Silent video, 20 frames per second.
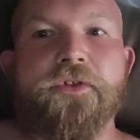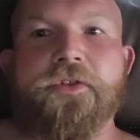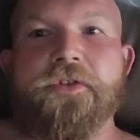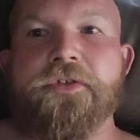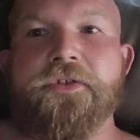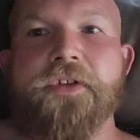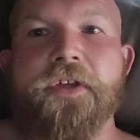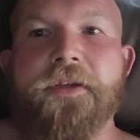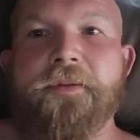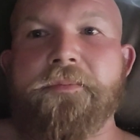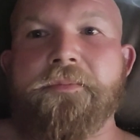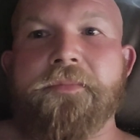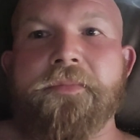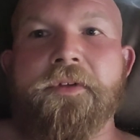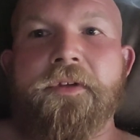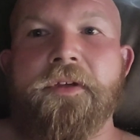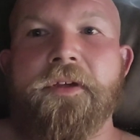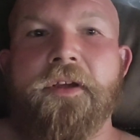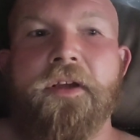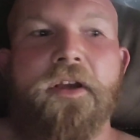look the same.
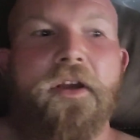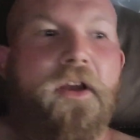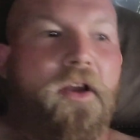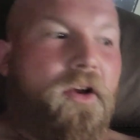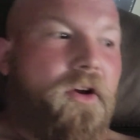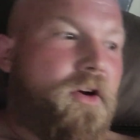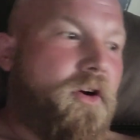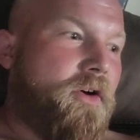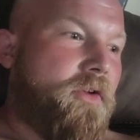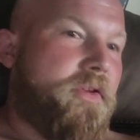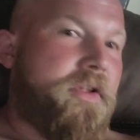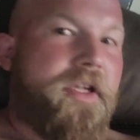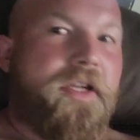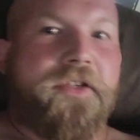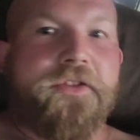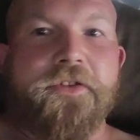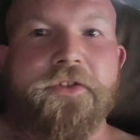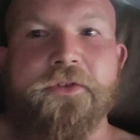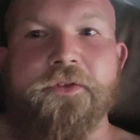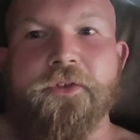All the
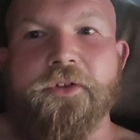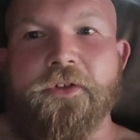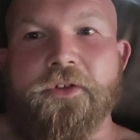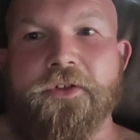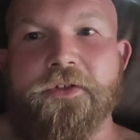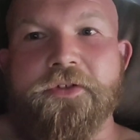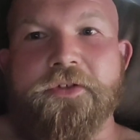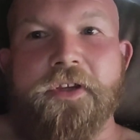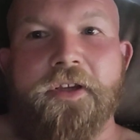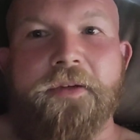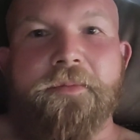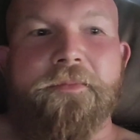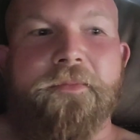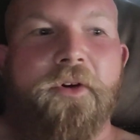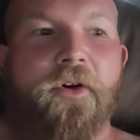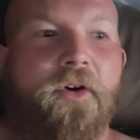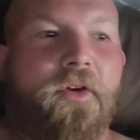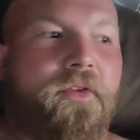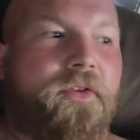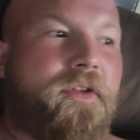engines look the same.
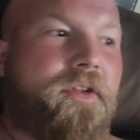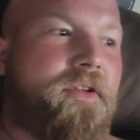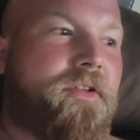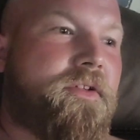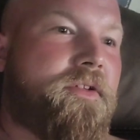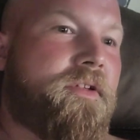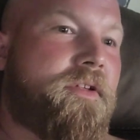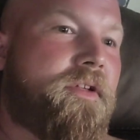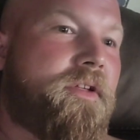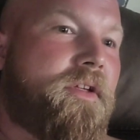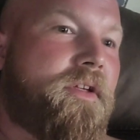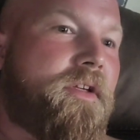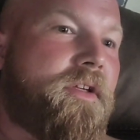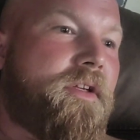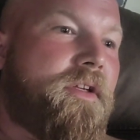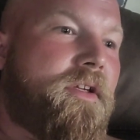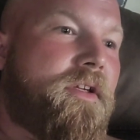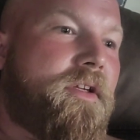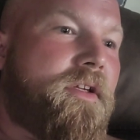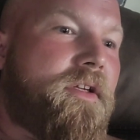All the
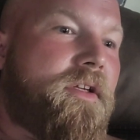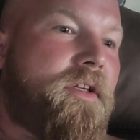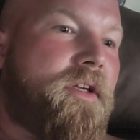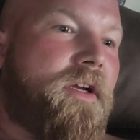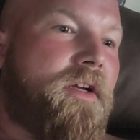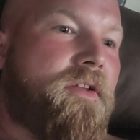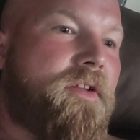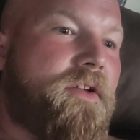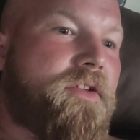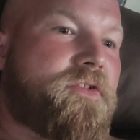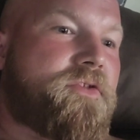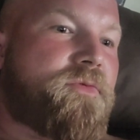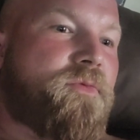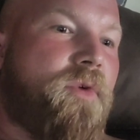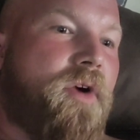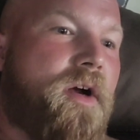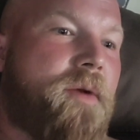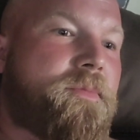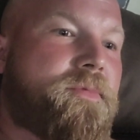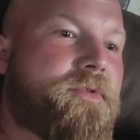LS
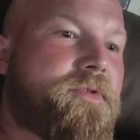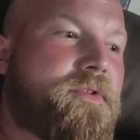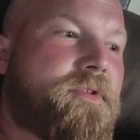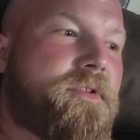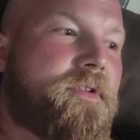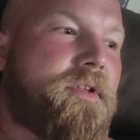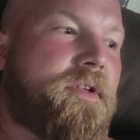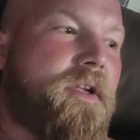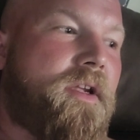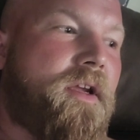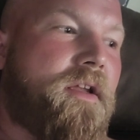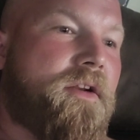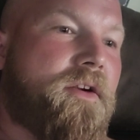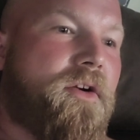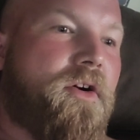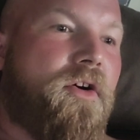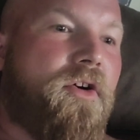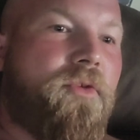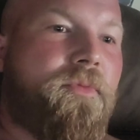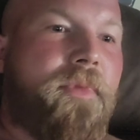swaps at a
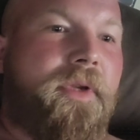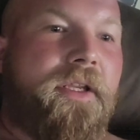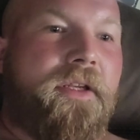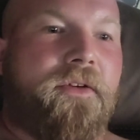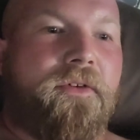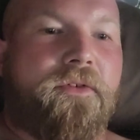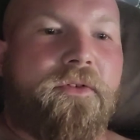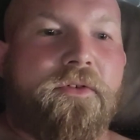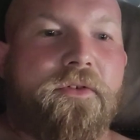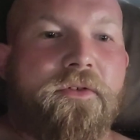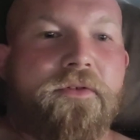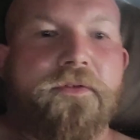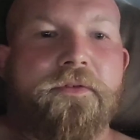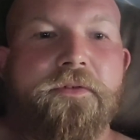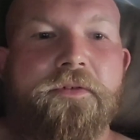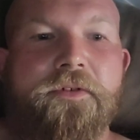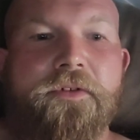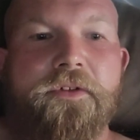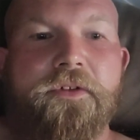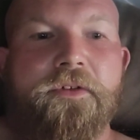car meet or,
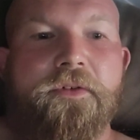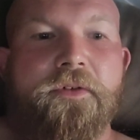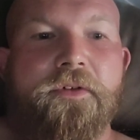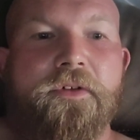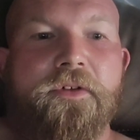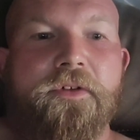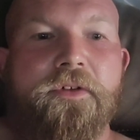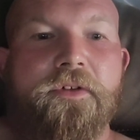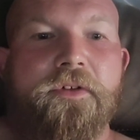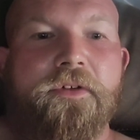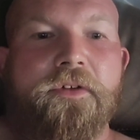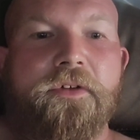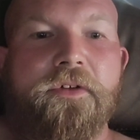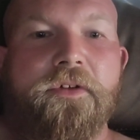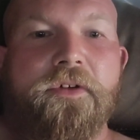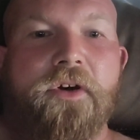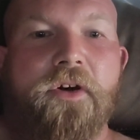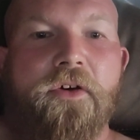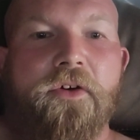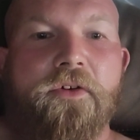a
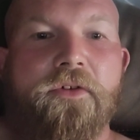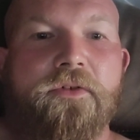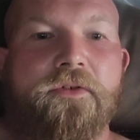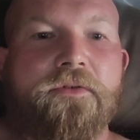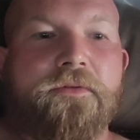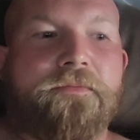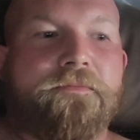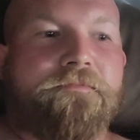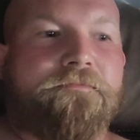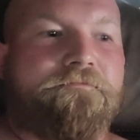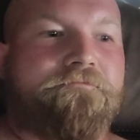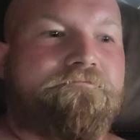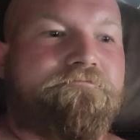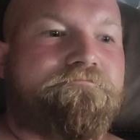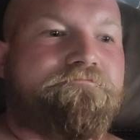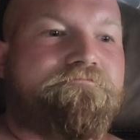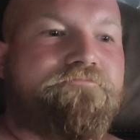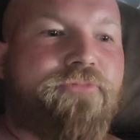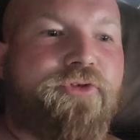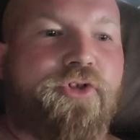car
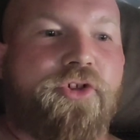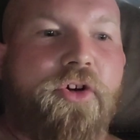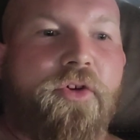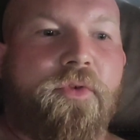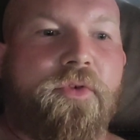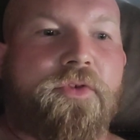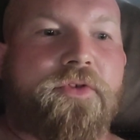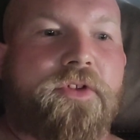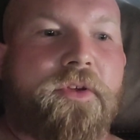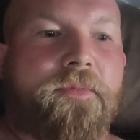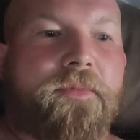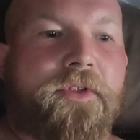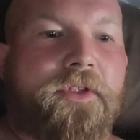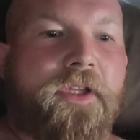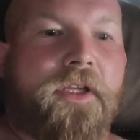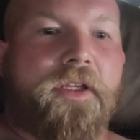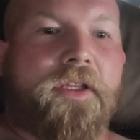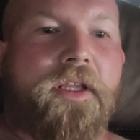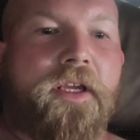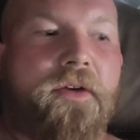show or something
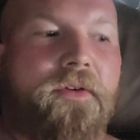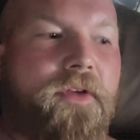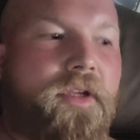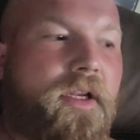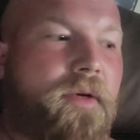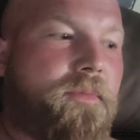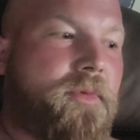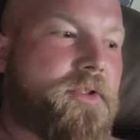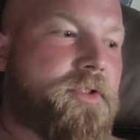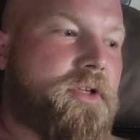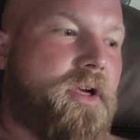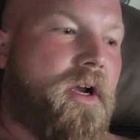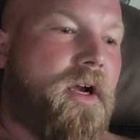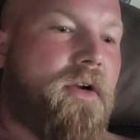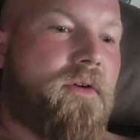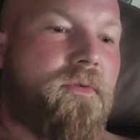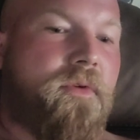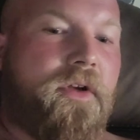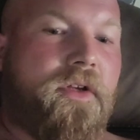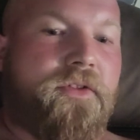like that. You get a bunch of
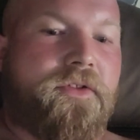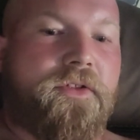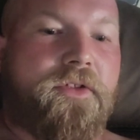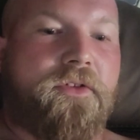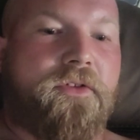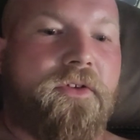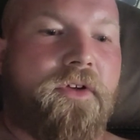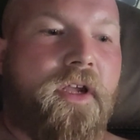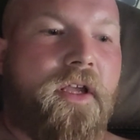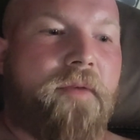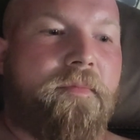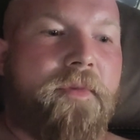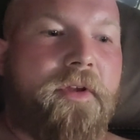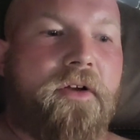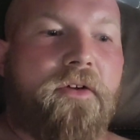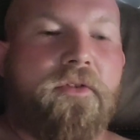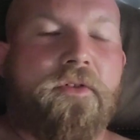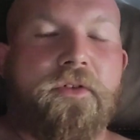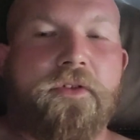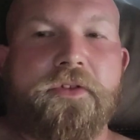hot rods and you look at them, they
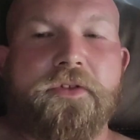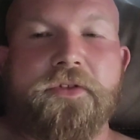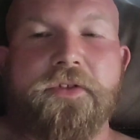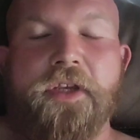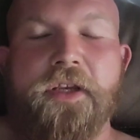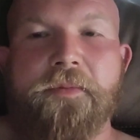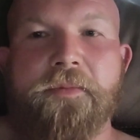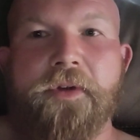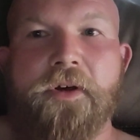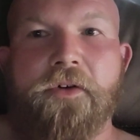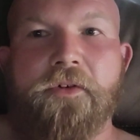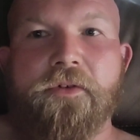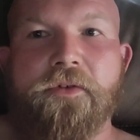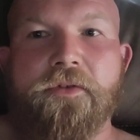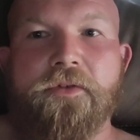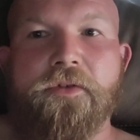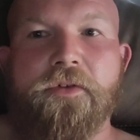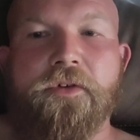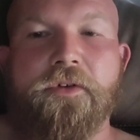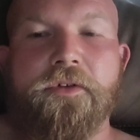all look the same now under
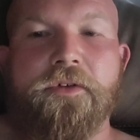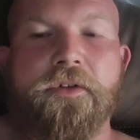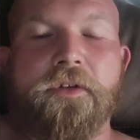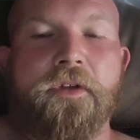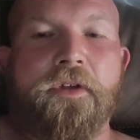the hood.